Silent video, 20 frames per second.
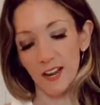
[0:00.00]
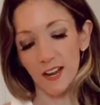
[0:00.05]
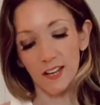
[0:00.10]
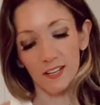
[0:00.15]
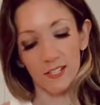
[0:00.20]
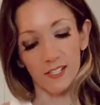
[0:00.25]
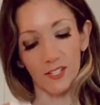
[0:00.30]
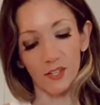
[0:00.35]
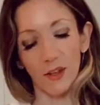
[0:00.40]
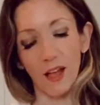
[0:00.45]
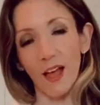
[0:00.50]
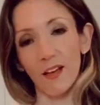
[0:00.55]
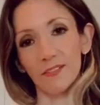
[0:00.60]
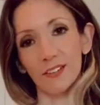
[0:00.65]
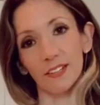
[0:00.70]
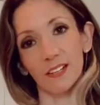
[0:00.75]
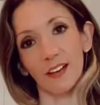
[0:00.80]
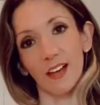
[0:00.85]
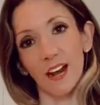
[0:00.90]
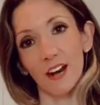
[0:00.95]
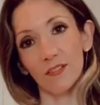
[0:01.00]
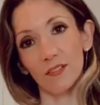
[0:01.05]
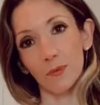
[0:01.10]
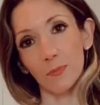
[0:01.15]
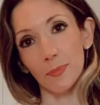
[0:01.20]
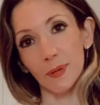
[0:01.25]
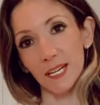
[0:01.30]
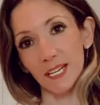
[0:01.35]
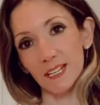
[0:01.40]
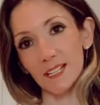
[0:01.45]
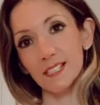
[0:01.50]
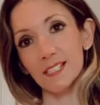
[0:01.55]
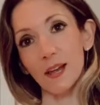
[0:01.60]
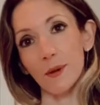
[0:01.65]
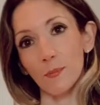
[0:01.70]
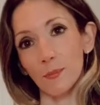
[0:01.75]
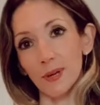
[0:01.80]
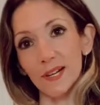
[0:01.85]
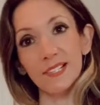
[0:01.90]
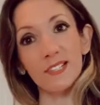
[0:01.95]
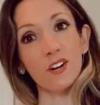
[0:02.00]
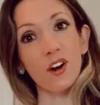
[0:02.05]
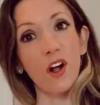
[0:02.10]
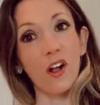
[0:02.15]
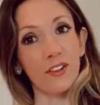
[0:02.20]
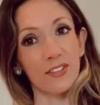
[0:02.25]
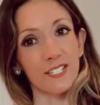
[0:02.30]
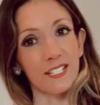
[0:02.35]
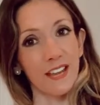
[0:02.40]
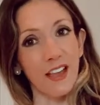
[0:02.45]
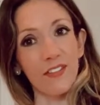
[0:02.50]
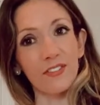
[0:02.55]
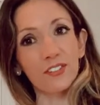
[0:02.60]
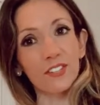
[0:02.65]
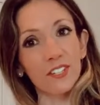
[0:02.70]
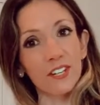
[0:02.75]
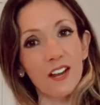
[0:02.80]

still having kind of a piece that brings it all together